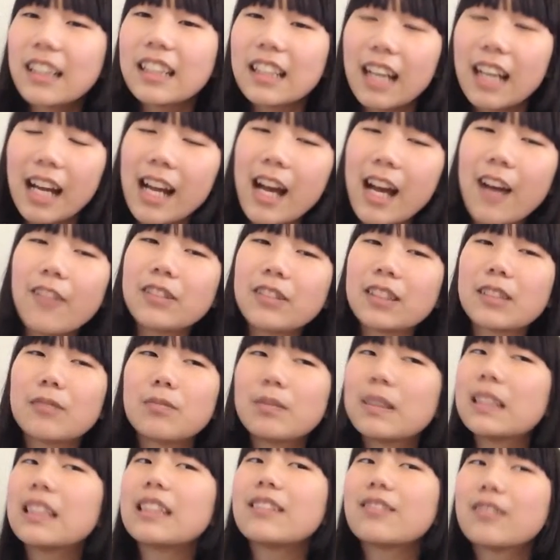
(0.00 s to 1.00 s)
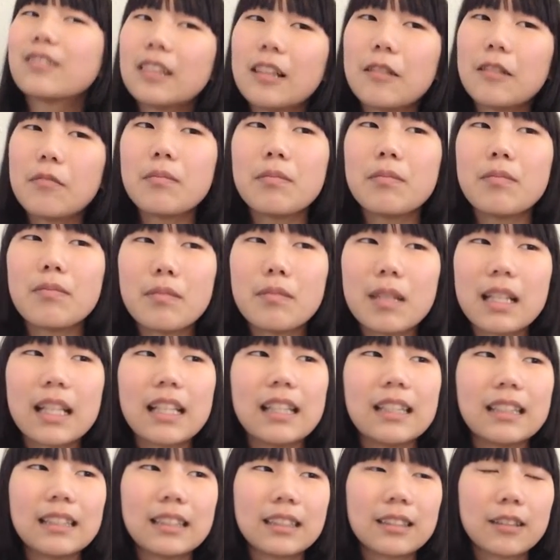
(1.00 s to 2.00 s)
I have to make one
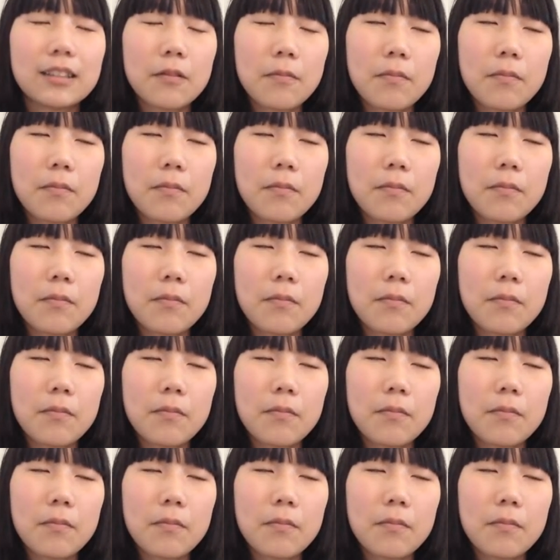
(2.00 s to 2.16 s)
because